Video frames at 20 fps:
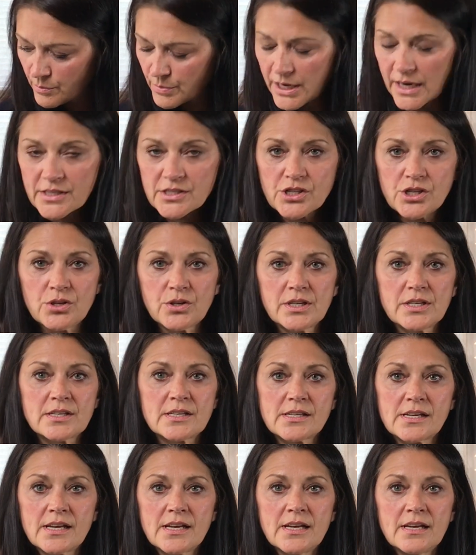But as you can
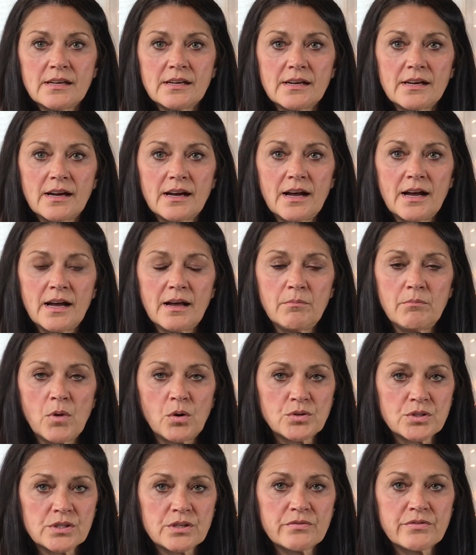see,
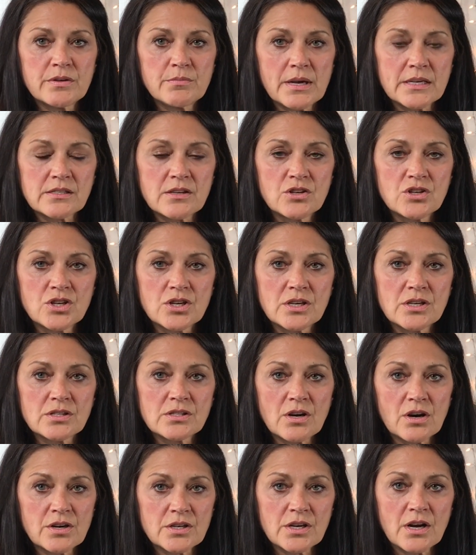most of the
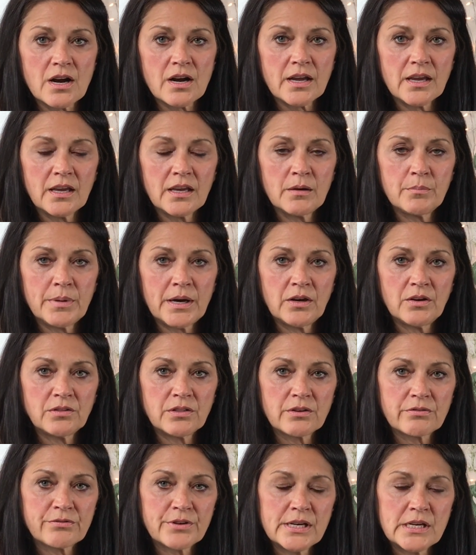messages are talking
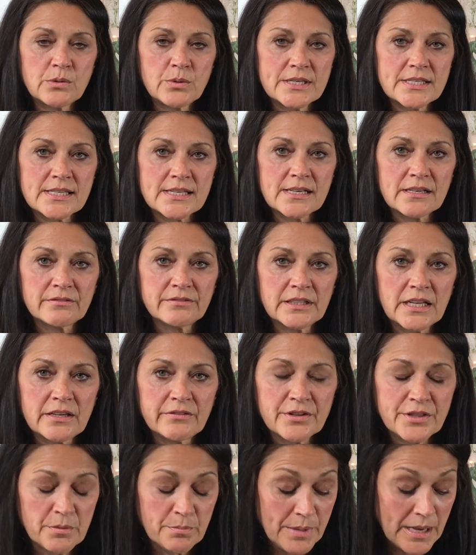about the frequency of
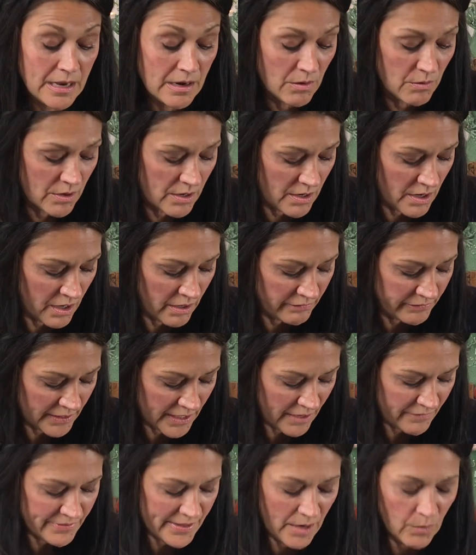love, the power of
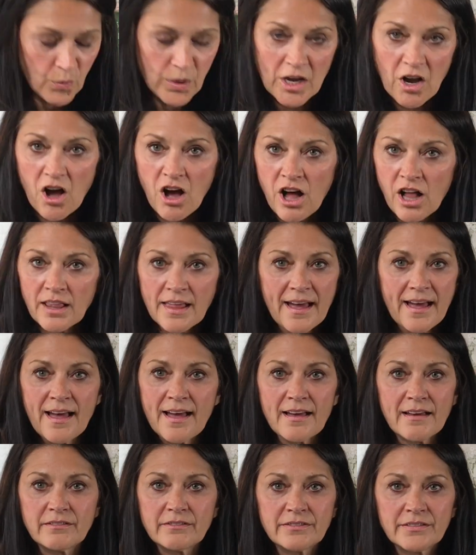love that we all
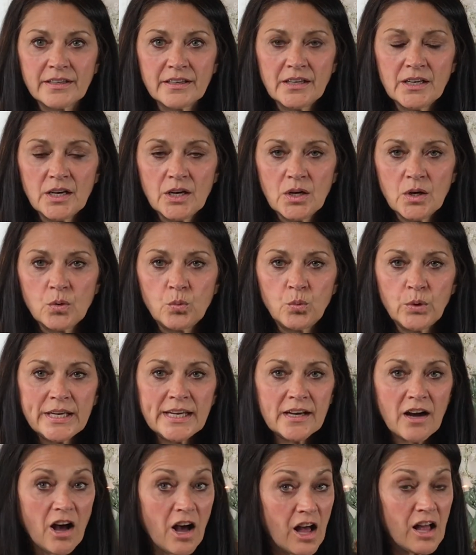have.
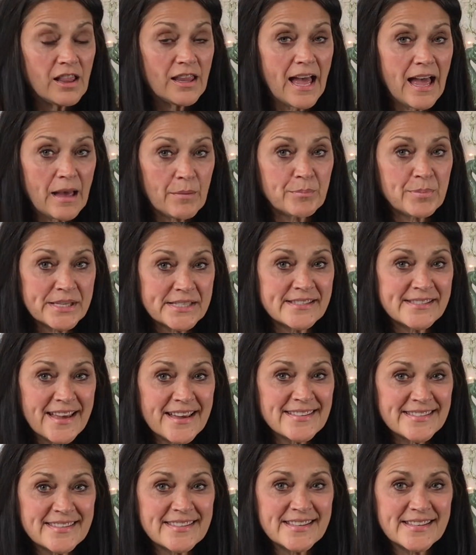We all
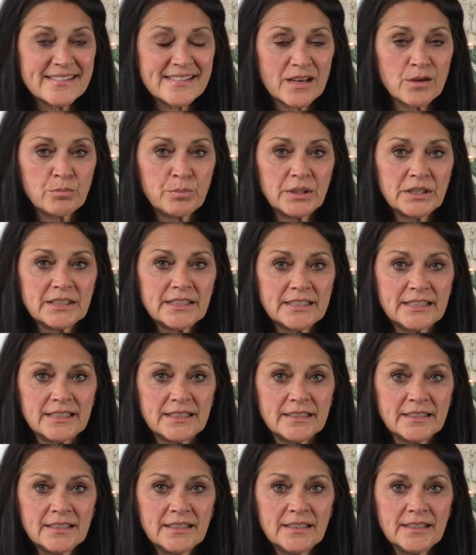possess this
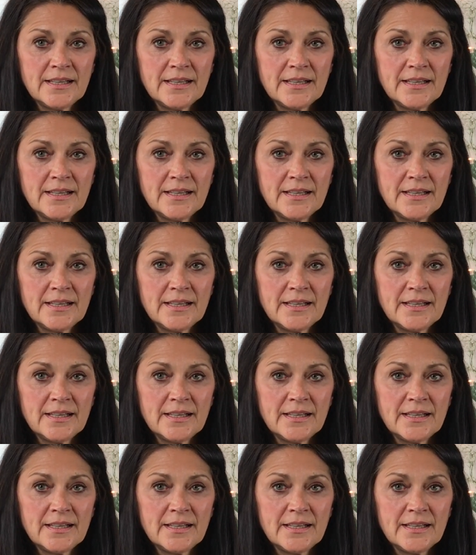ability.